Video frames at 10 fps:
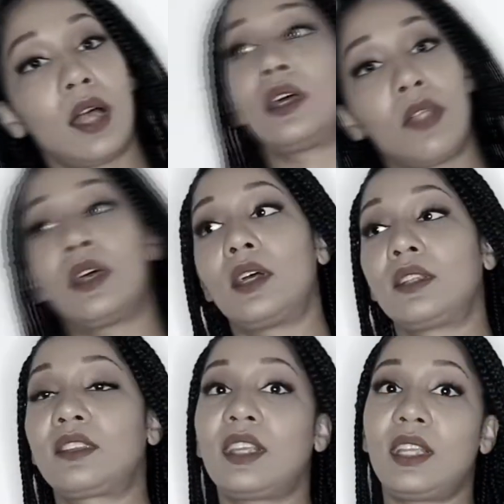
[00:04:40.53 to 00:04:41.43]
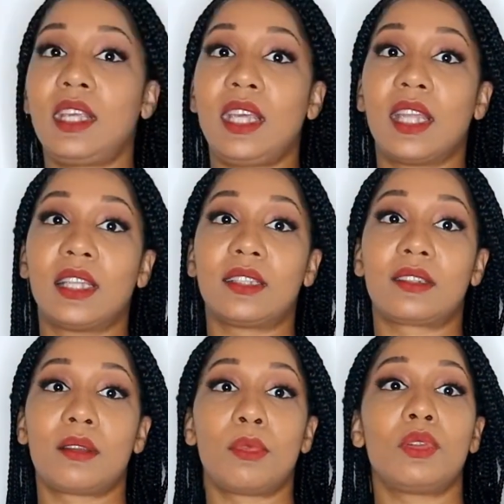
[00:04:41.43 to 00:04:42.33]
the city and
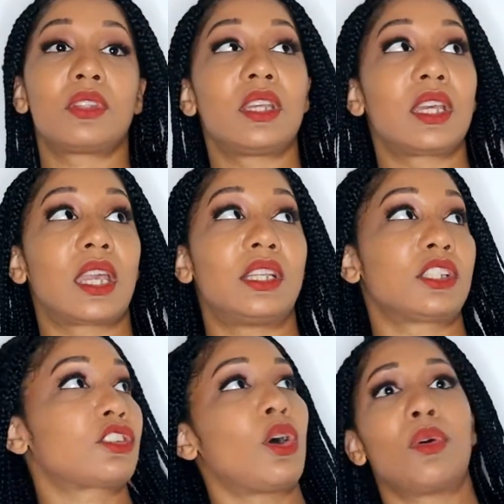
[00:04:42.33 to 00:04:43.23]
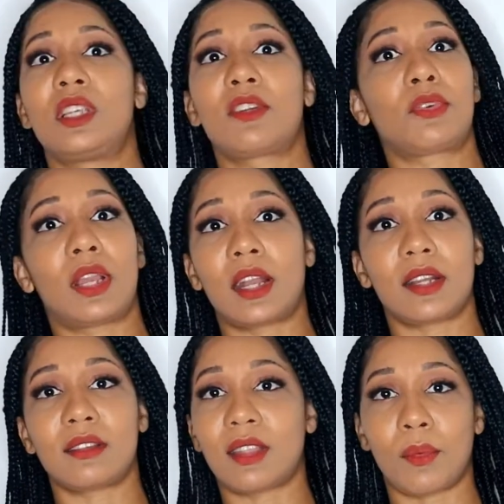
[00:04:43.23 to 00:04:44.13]
listen to music and just go in different
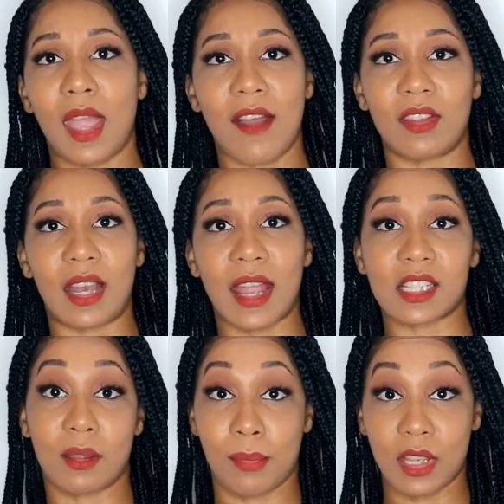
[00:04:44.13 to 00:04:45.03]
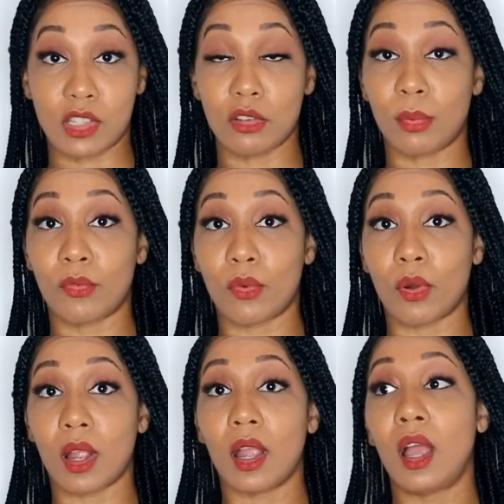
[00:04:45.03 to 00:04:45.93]
areas that we haven't actually been to
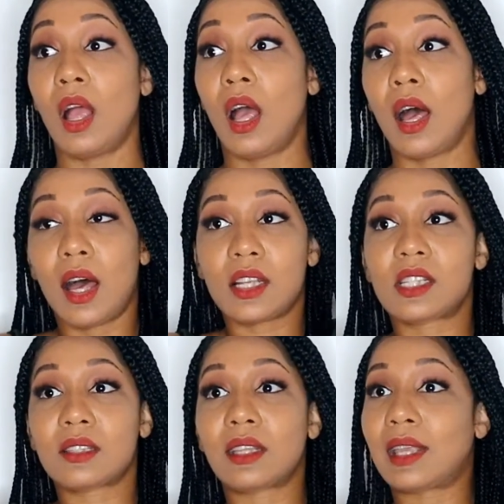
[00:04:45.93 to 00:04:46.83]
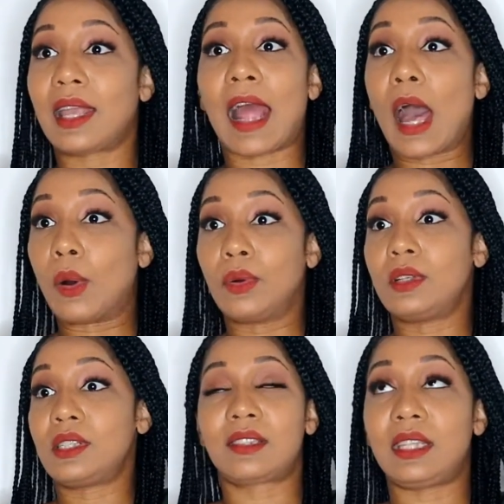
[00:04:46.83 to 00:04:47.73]
before, just to get
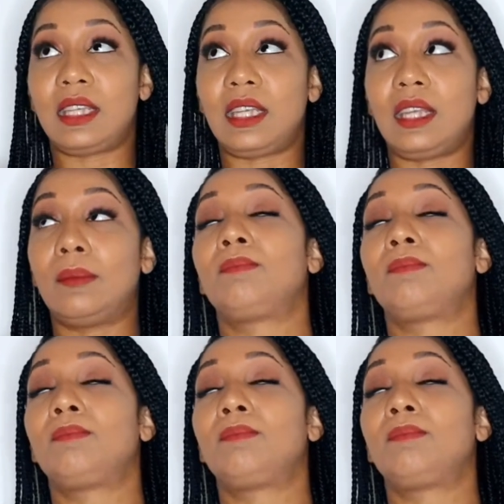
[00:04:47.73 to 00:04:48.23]
out, to see